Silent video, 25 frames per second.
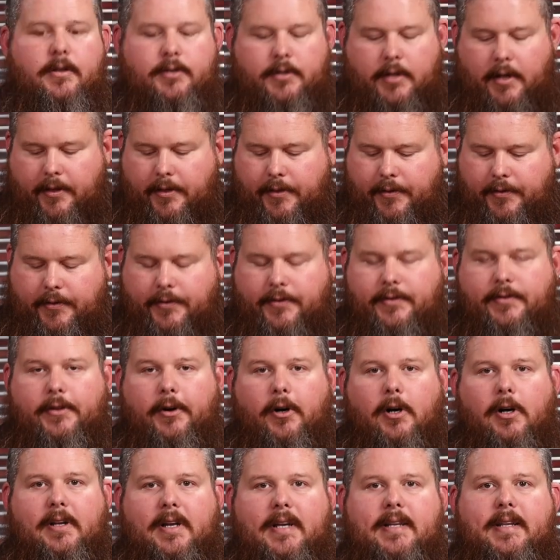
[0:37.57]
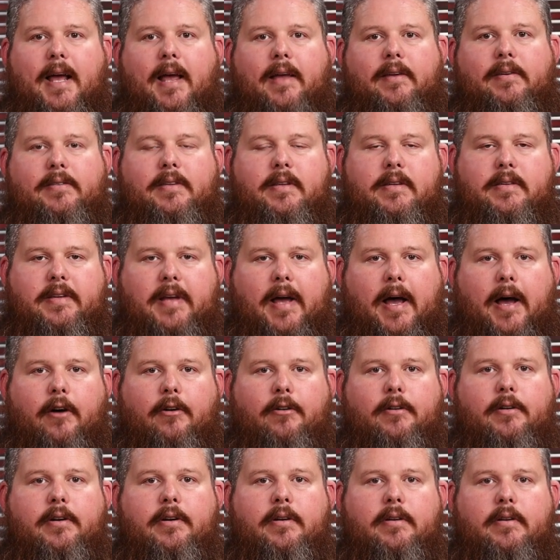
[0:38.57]
to thoroughly test this
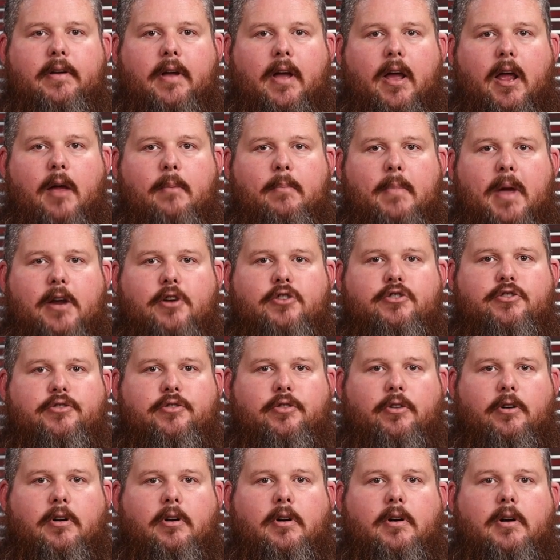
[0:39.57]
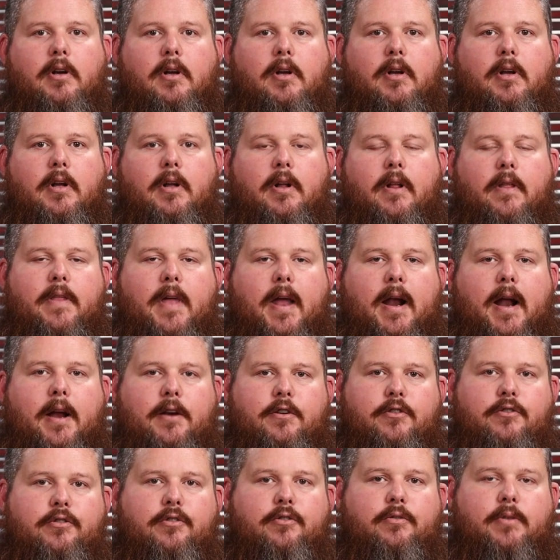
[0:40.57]
out and make sure that I
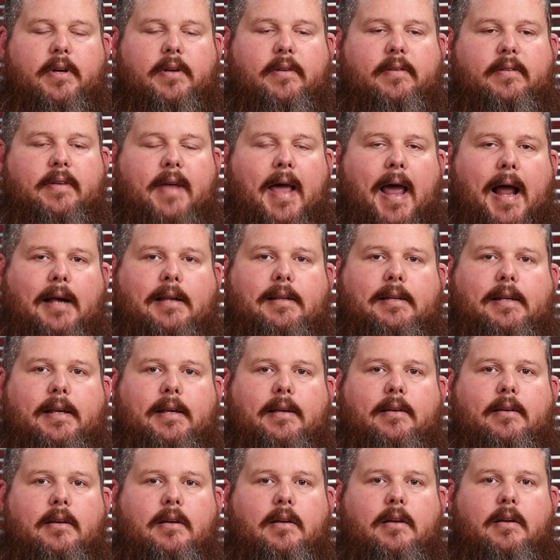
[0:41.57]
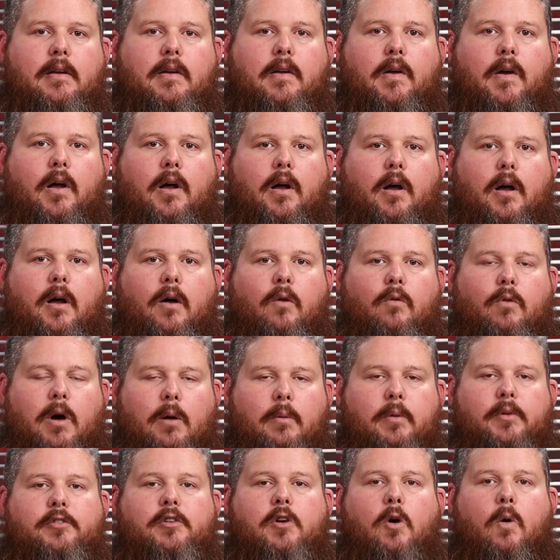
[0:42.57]
knew exactly uh,
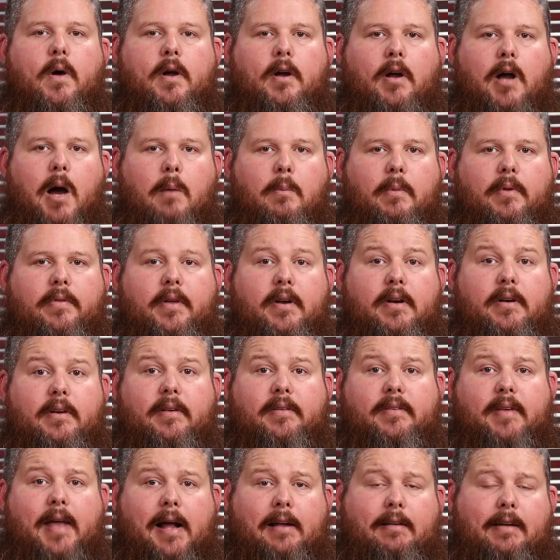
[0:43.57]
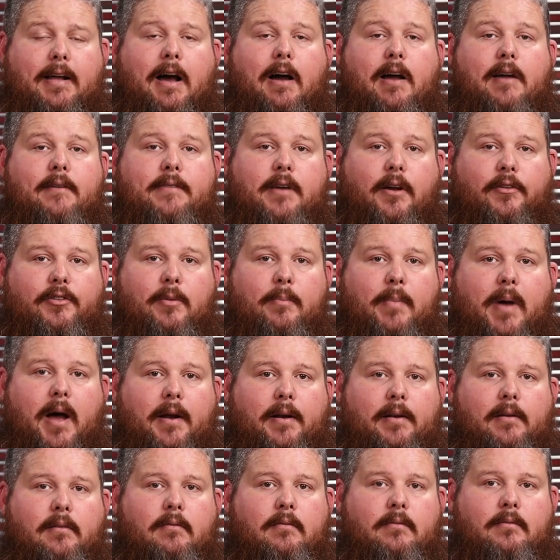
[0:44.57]
what was going on with it and exactly how I felt
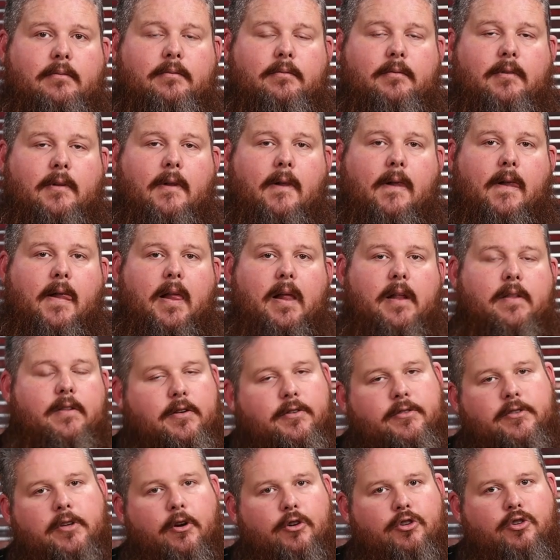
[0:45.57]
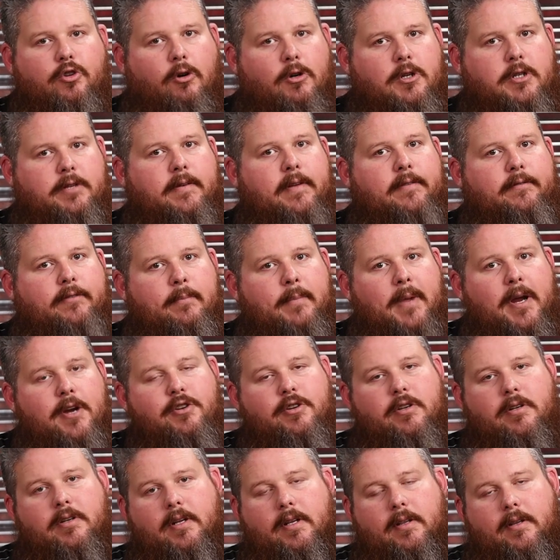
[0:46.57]
about it. There's no shortage of
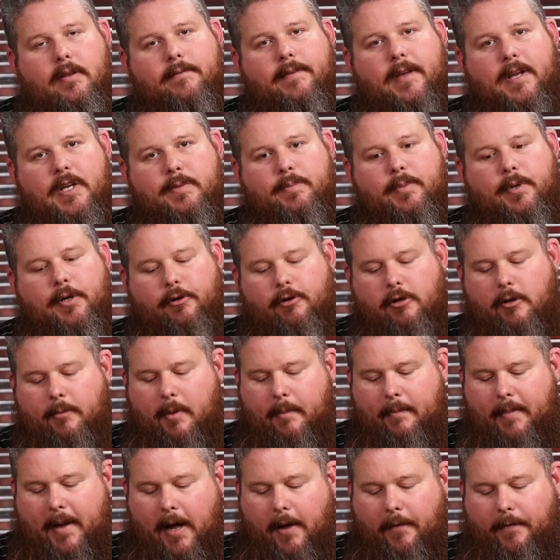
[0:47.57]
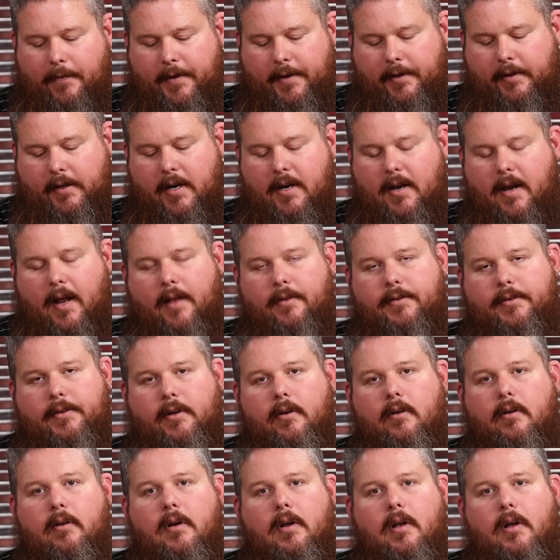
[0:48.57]
information in the Facebook group about the
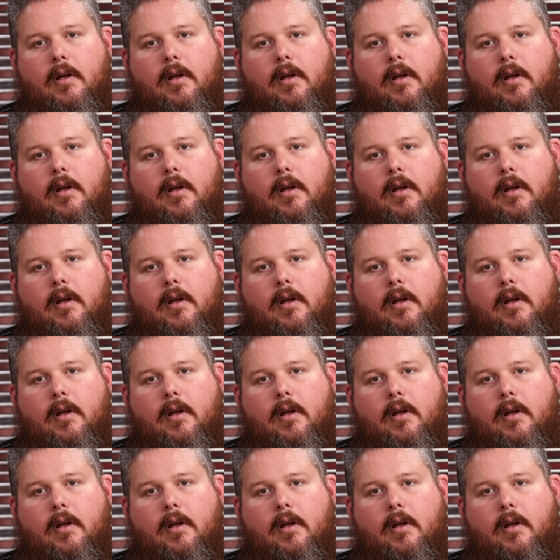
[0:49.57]
condenser